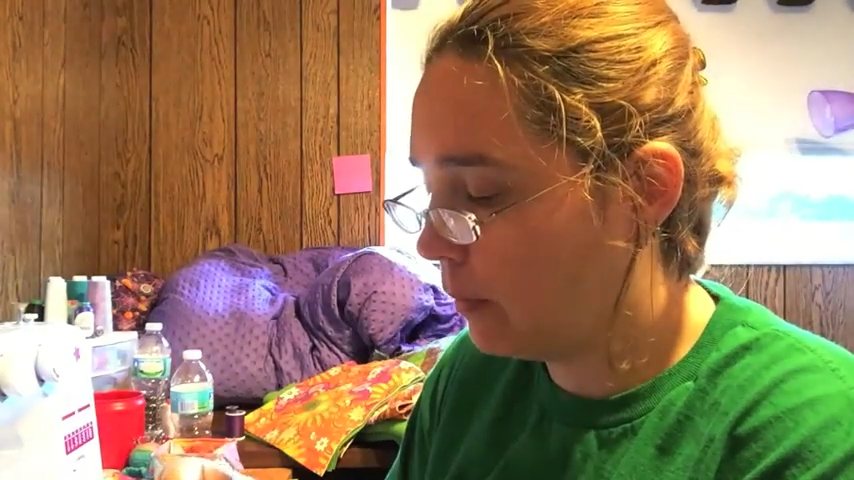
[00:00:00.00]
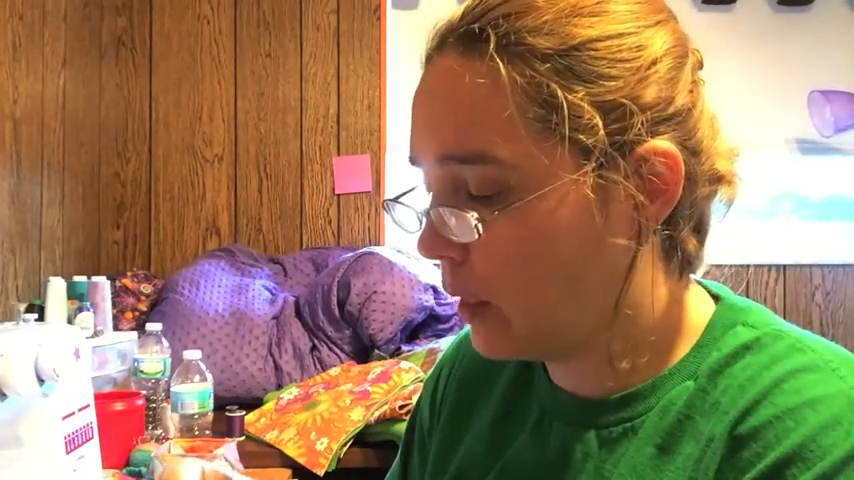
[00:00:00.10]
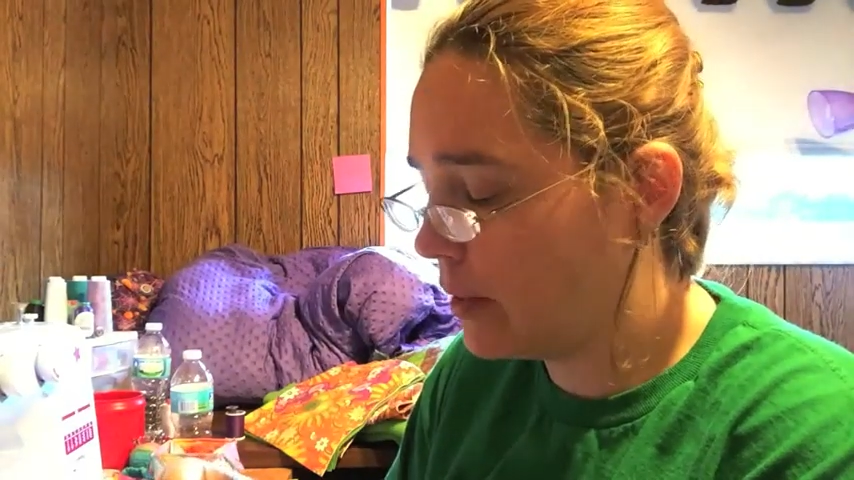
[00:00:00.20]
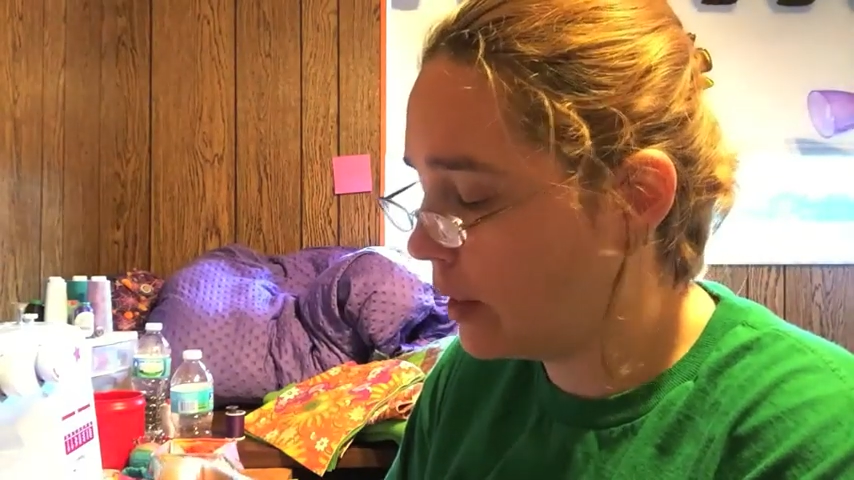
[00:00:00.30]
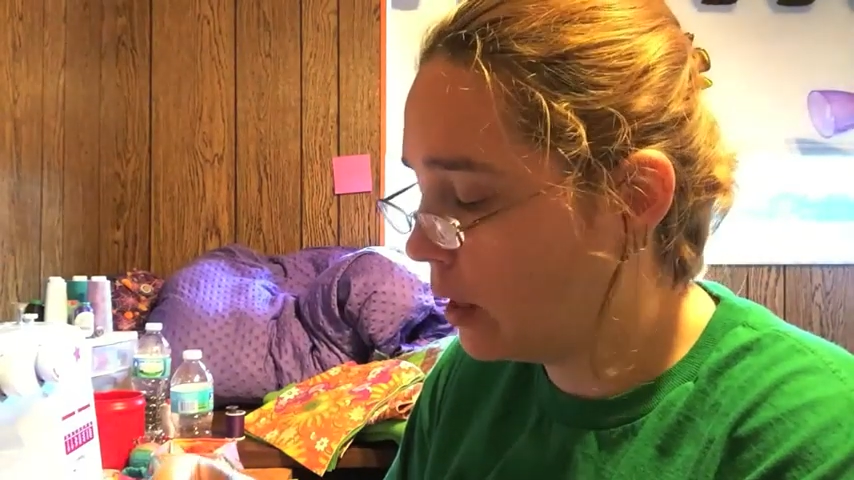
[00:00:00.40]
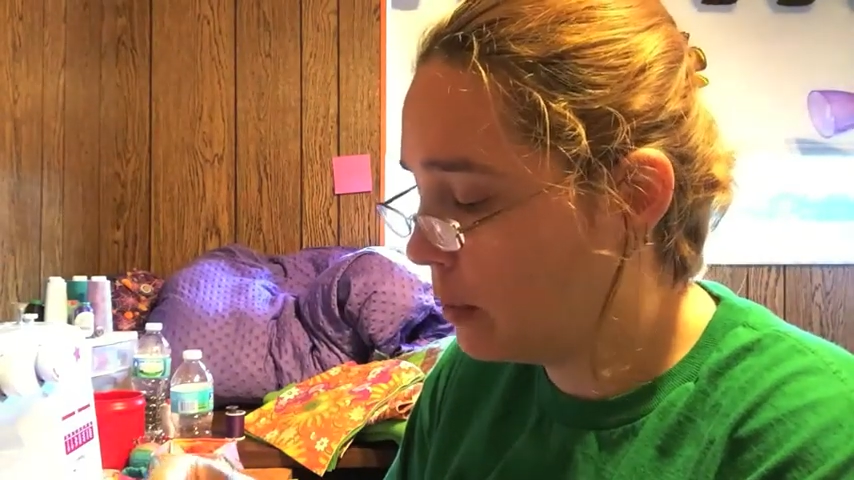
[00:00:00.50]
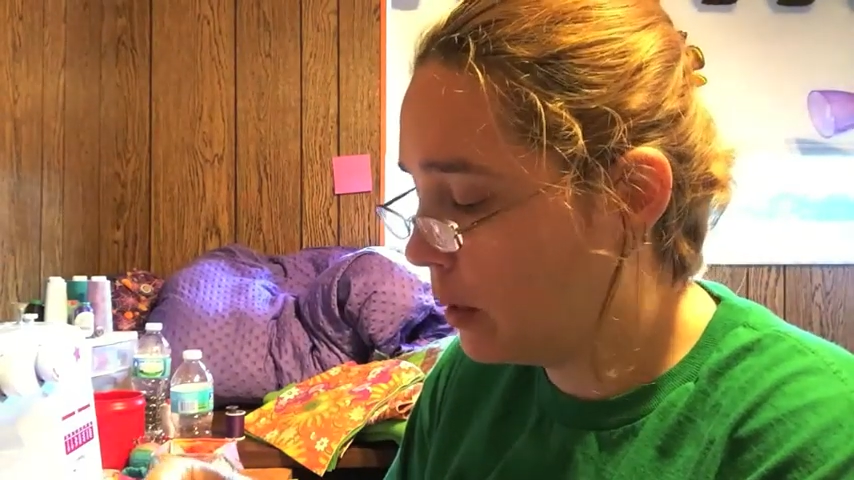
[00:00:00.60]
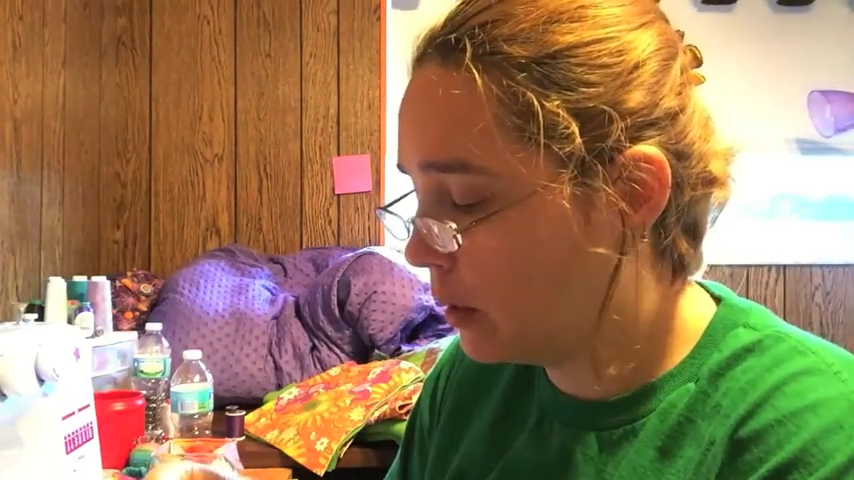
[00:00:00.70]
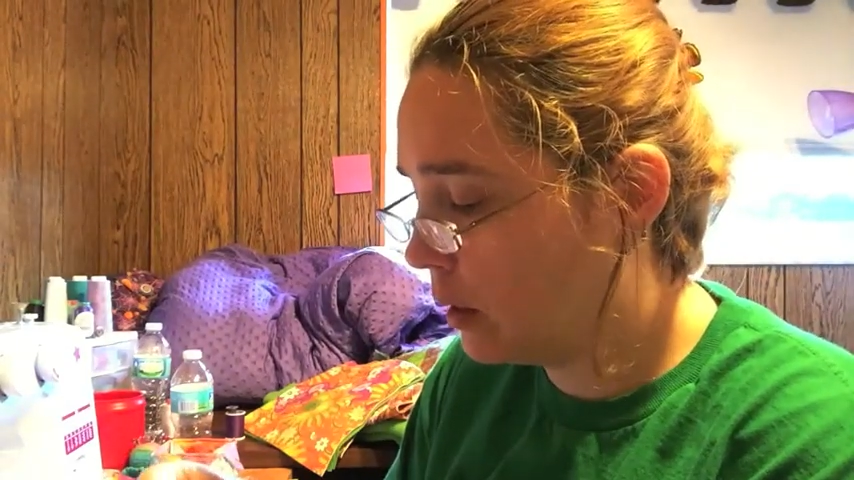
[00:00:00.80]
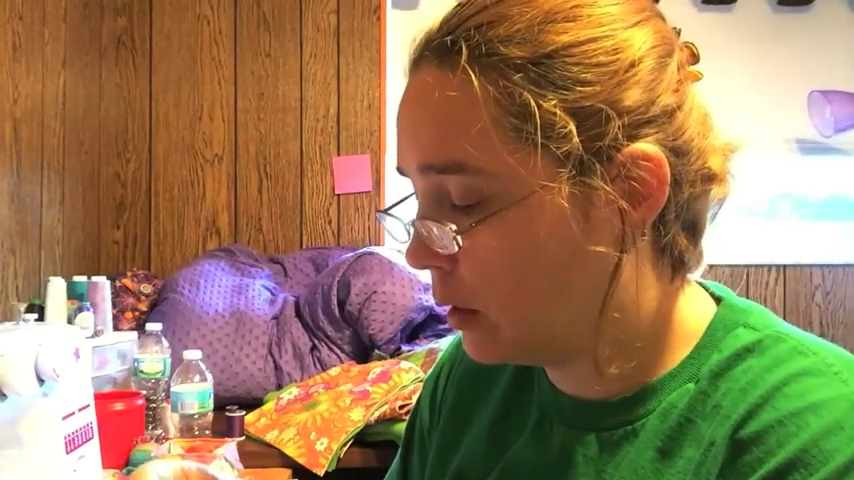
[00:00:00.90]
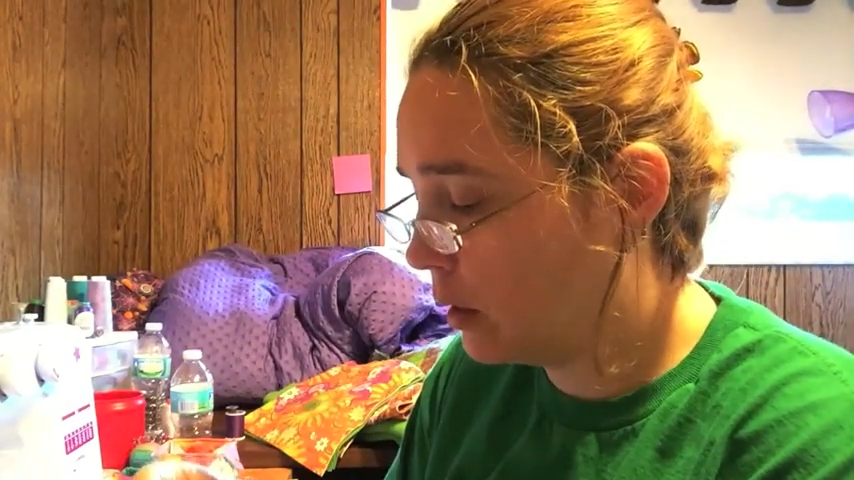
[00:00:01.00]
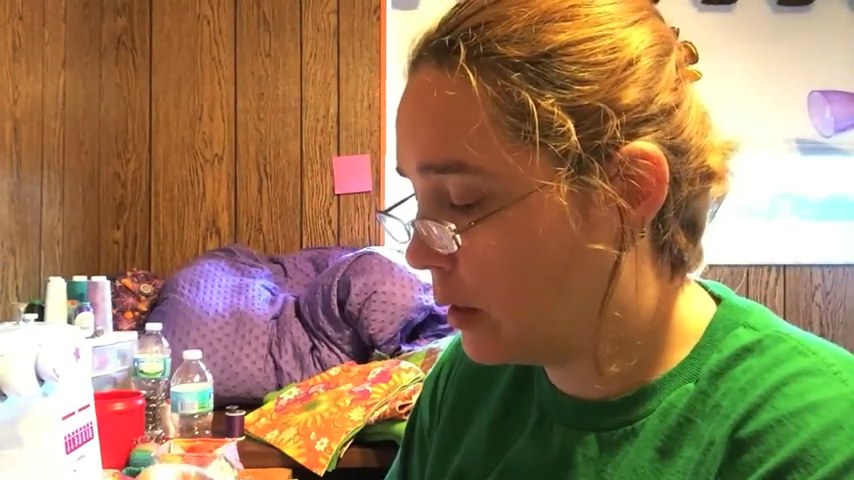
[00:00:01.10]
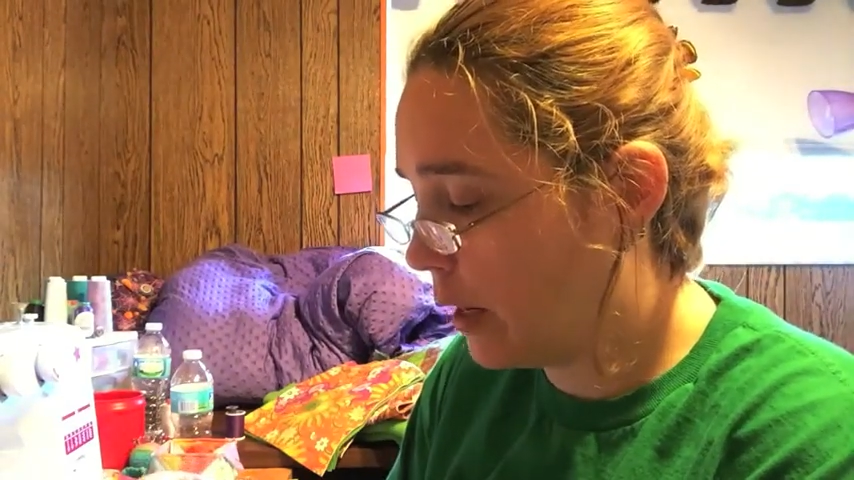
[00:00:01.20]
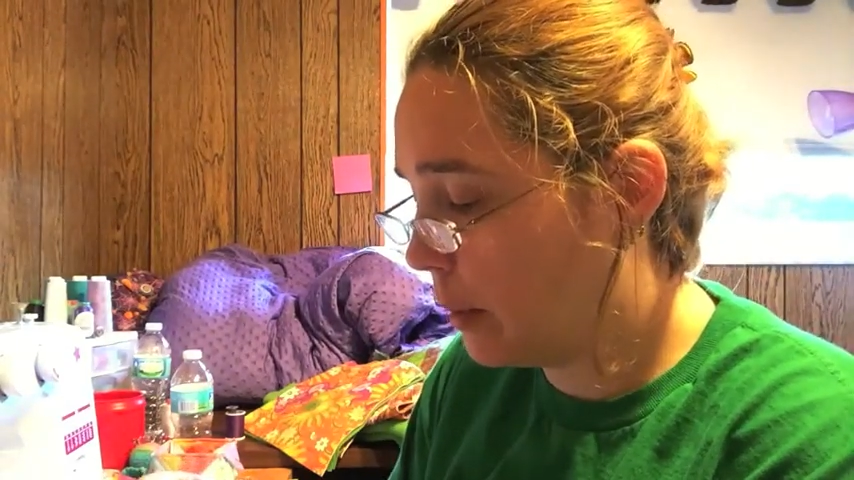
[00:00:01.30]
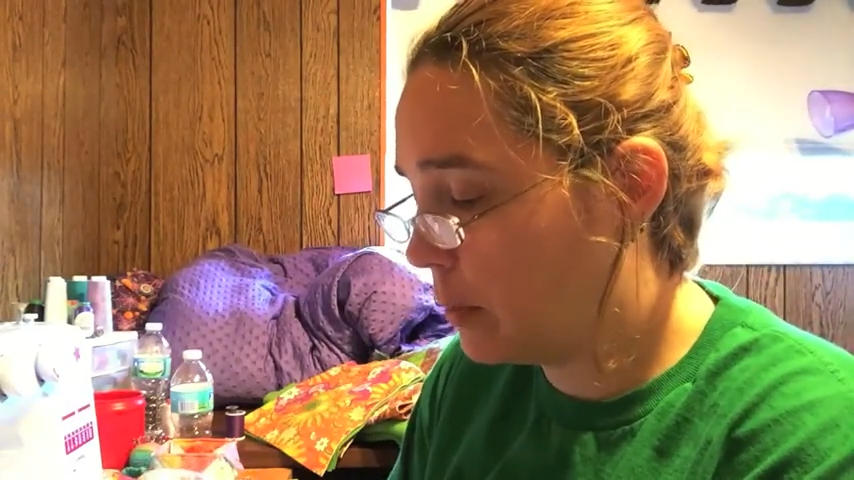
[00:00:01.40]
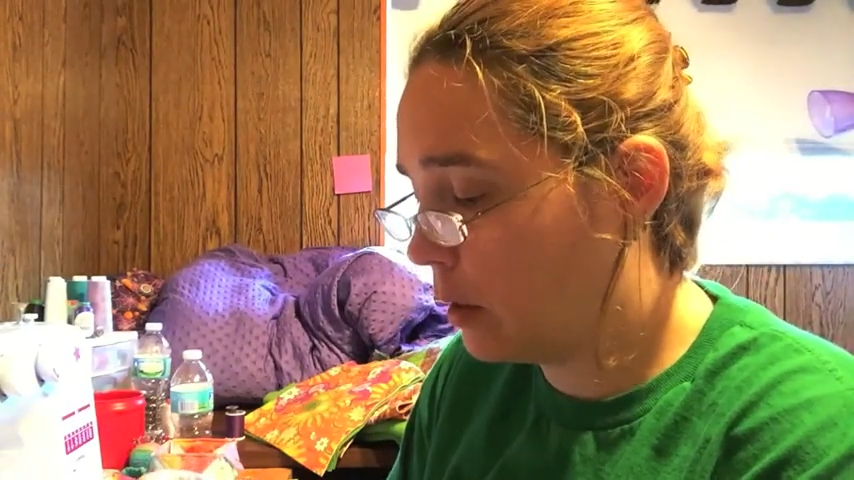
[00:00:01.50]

the seam on the tabs